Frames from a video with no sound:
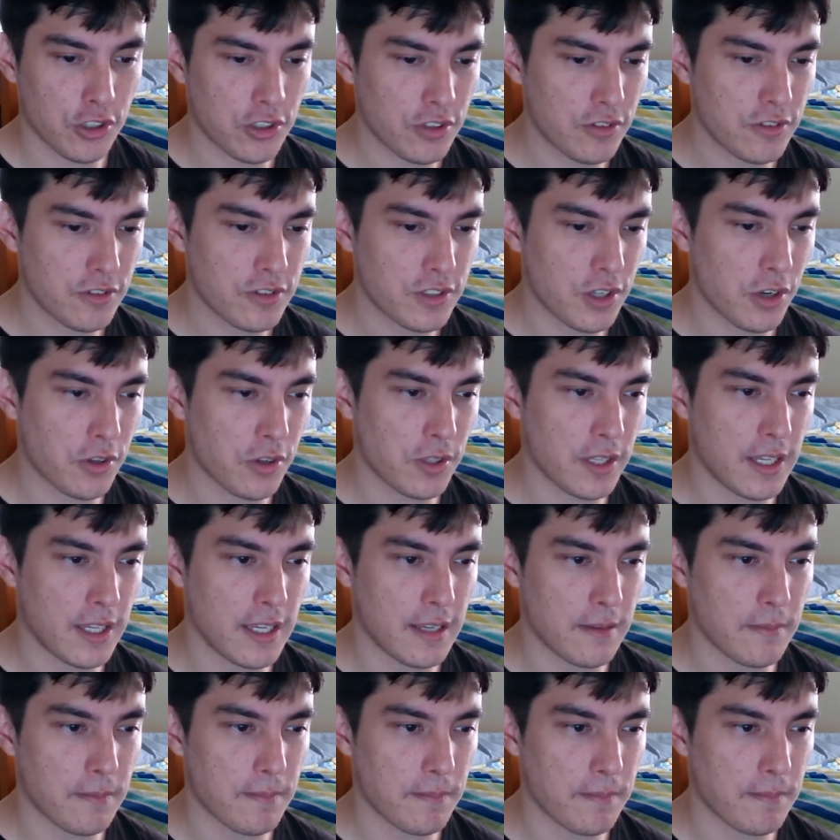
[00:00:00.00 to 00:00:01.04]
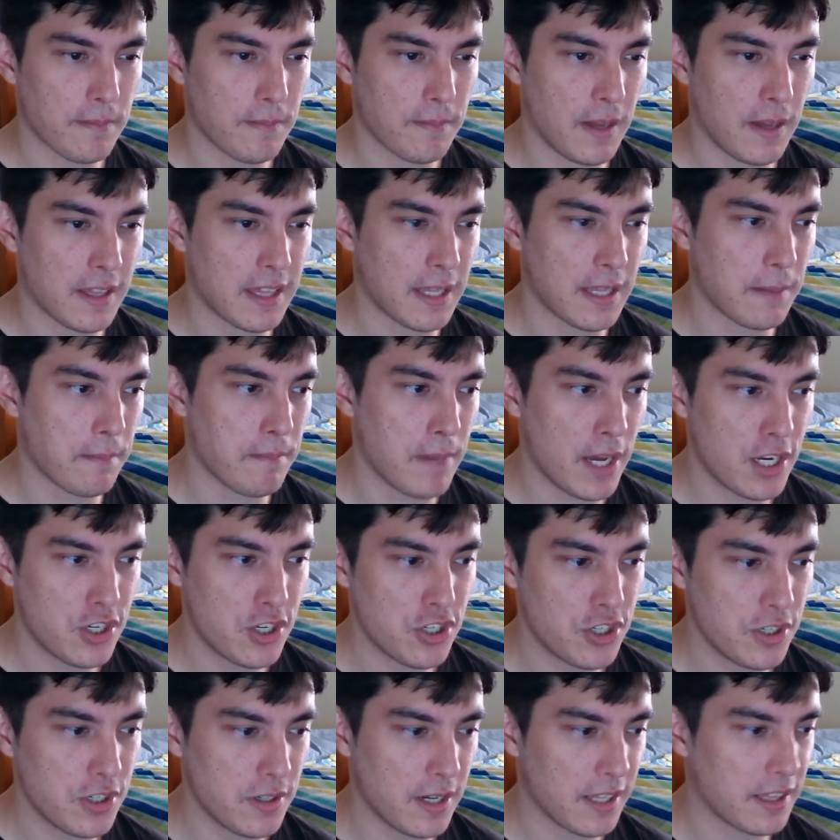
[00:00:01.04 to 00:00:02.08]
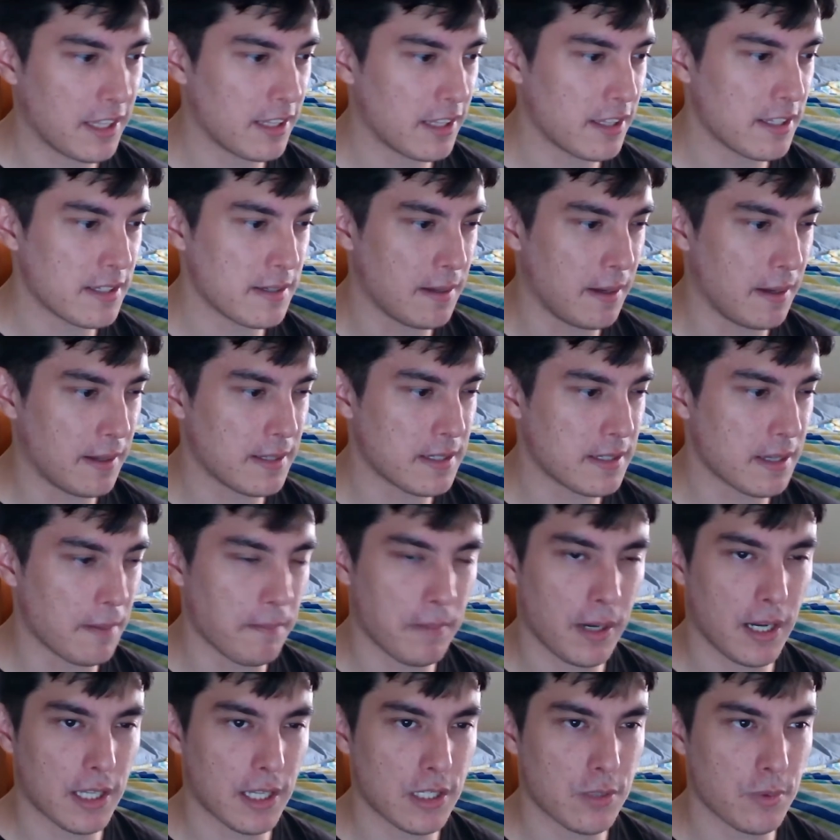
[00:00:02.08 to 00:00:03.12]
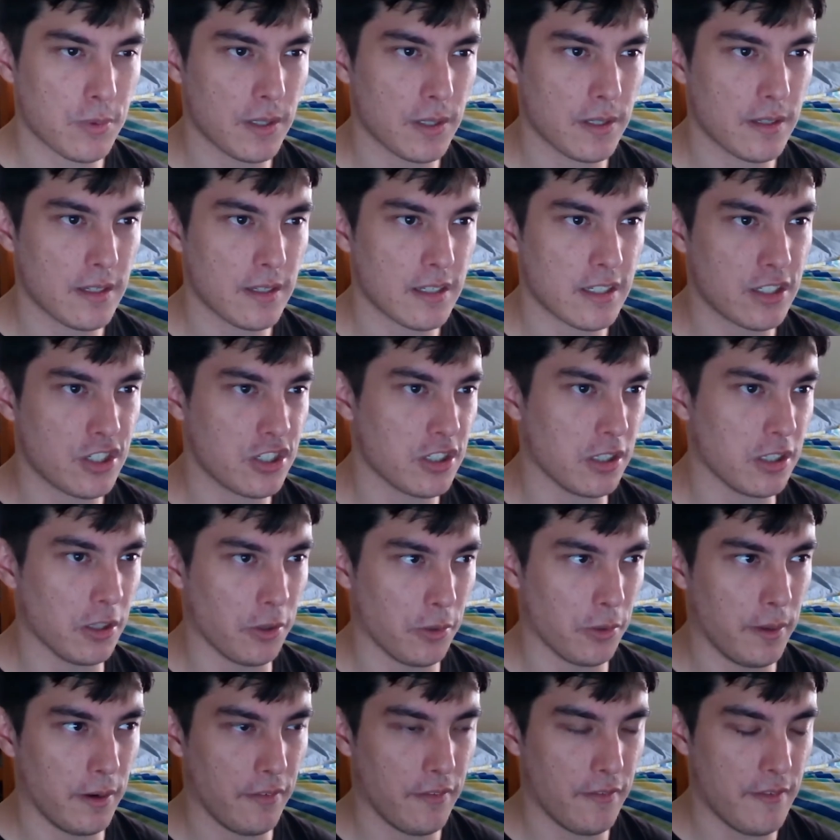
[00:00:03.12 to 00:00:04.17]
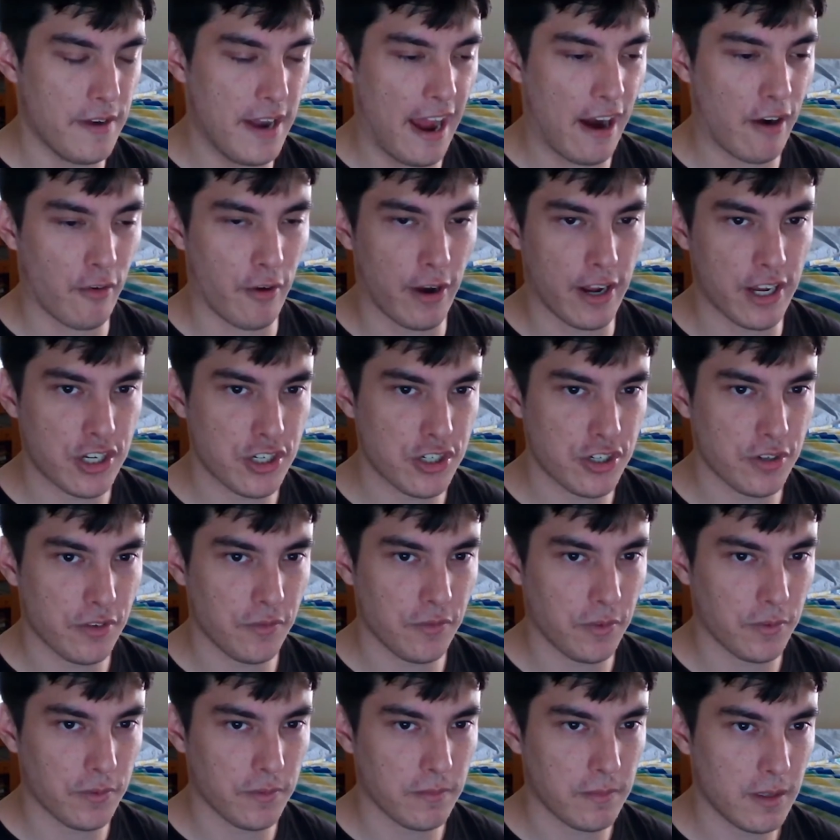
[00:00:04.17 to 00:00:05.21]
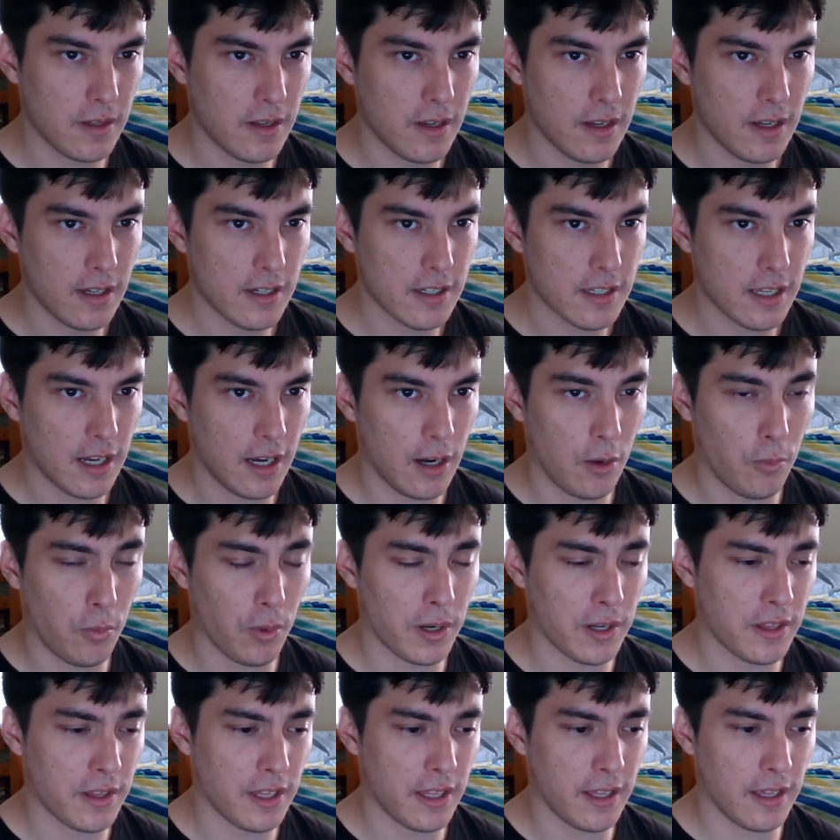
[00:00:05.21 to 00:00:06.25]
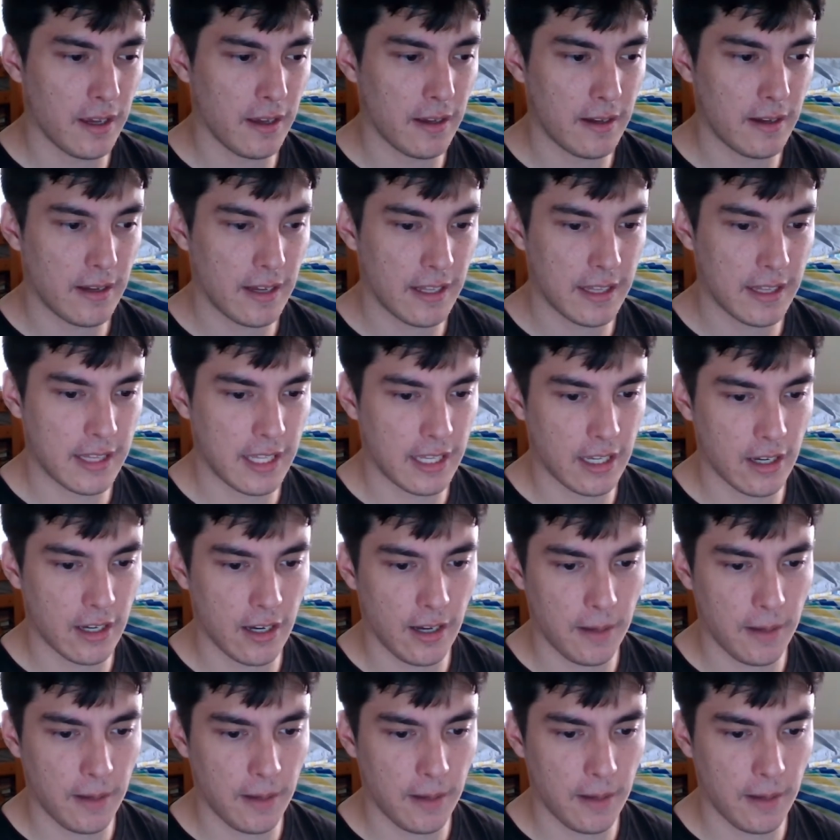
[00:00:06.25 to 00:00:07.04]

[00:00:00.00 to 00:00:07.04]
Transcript: is only, I think, mentioned. I think there's some parts where it's just a little bit of narration of one of the, I think,